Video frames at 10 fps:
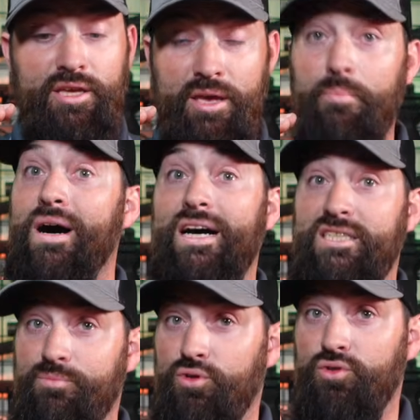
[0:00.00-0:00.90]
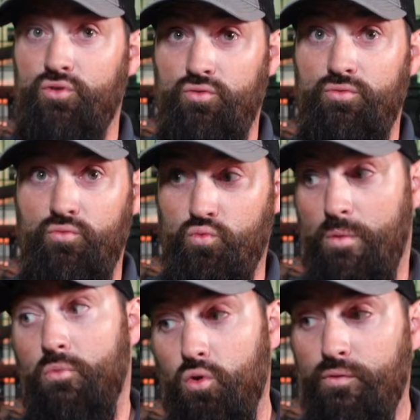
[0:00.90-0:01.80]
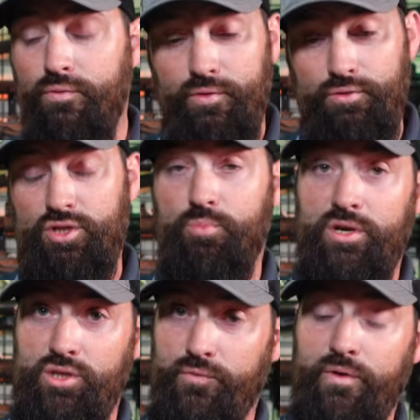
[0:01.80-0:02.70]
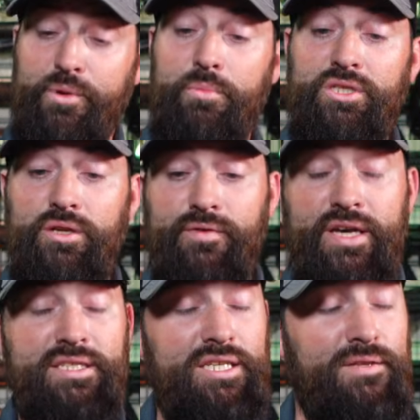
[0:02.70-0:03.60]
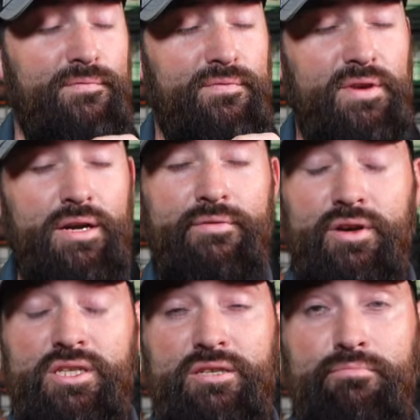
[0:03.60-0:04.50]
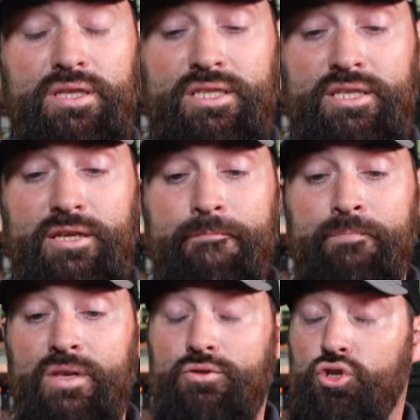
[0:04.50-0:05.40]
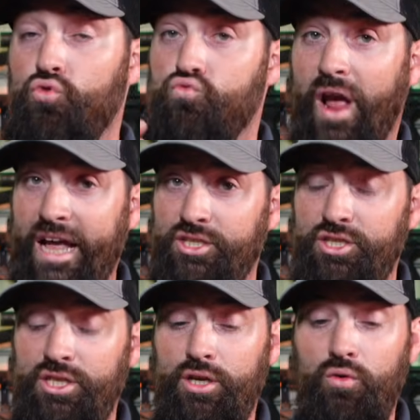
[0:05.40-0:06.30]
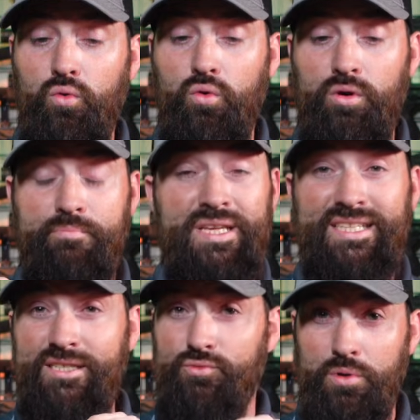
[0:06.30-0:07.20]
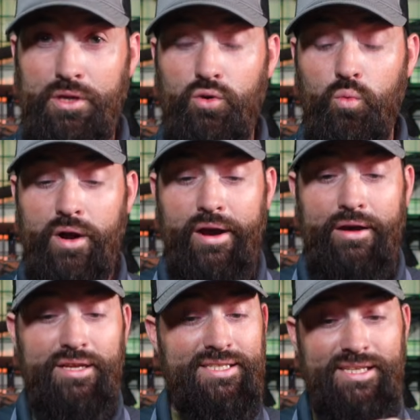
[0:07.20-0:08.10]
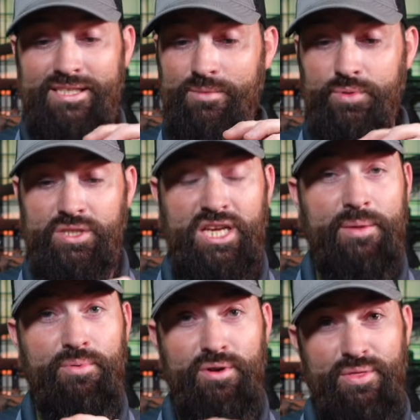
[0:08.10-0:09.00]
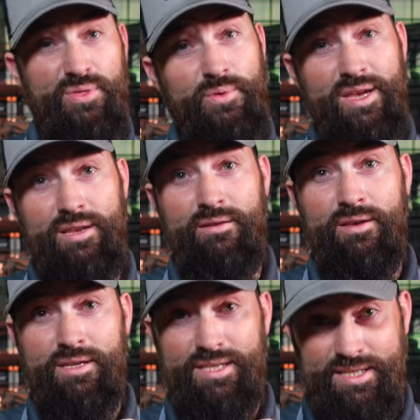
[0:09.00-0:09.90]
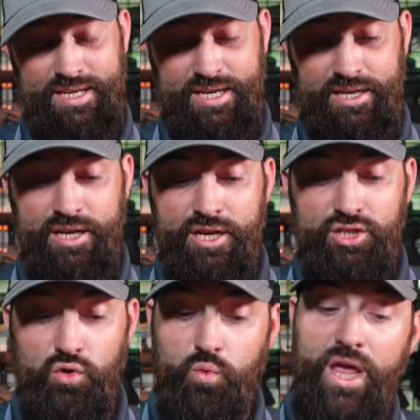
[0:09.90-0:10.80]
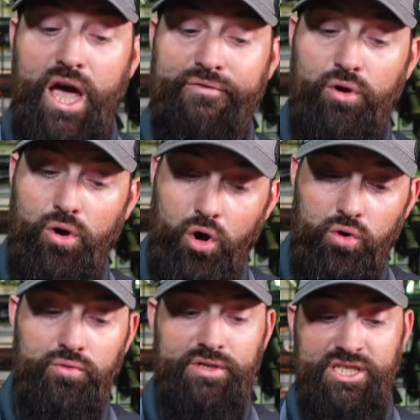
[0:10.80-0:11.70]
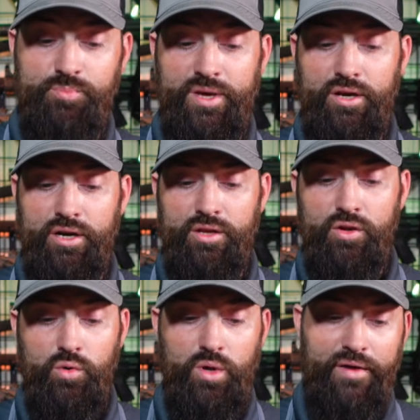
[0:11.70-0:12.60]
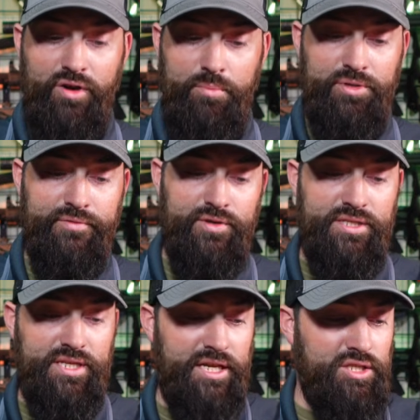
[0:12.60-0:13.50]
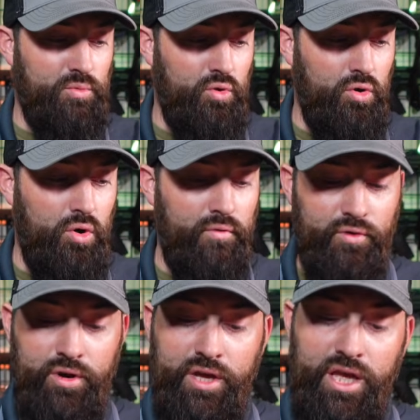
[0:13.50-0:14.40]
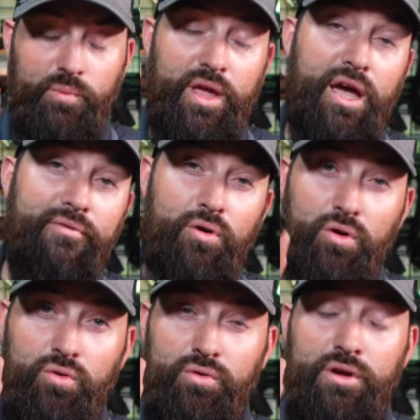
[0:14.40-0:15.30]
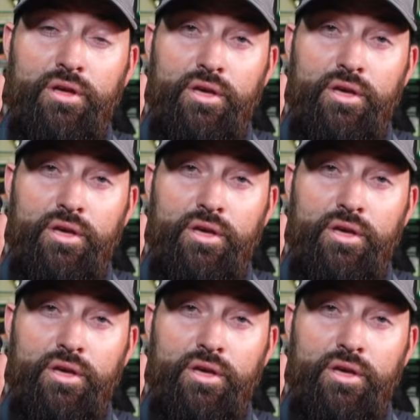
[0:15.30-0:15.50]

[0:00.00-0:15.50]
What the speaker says: impossible to remove your suppressor from your muzzle device. It's very, very simplistic. There's no ratcheting or pieces really to wear out. It's a simple taper and thread design. So we have our own spin on it. We have a couple different designs here we'll go over, and we have our own